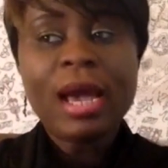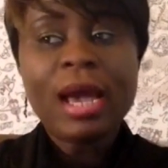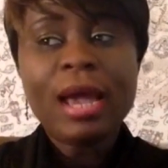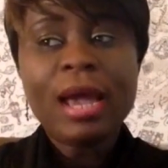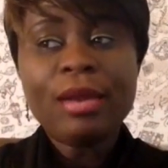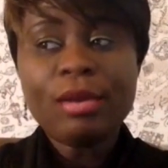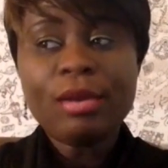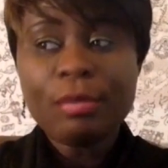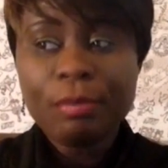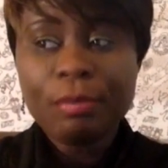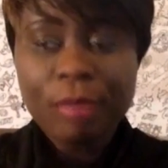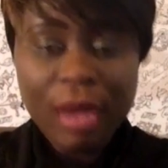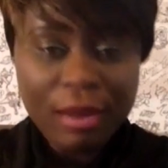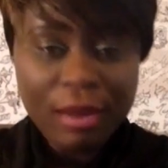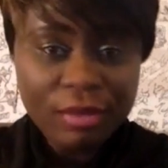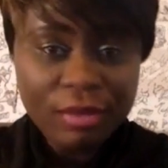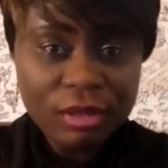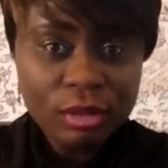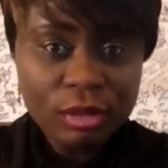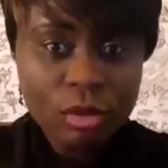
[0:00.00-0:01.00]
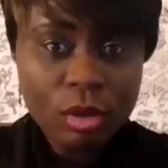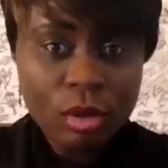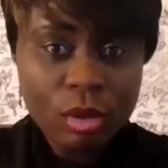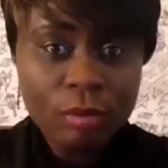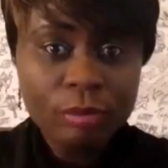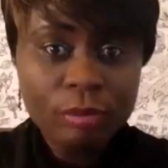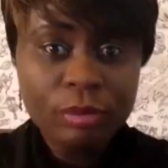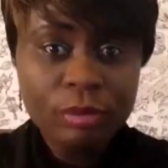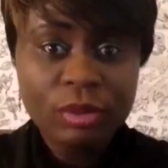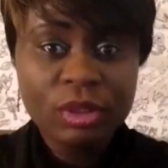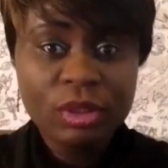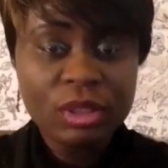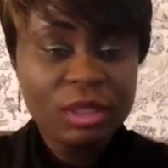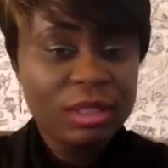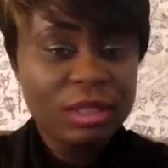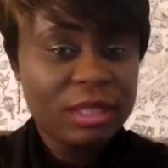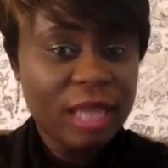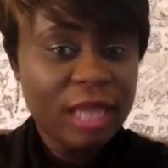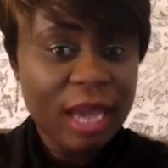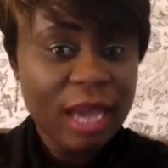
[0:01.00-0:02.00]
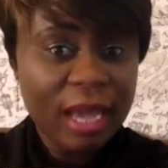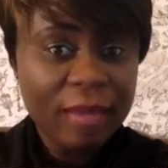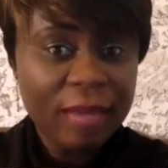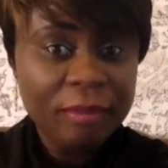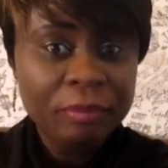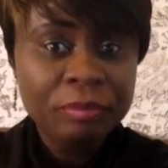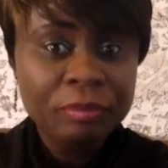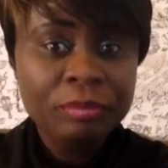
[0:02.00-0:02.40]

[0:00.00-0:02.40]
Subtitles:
and on Periscope. She's there.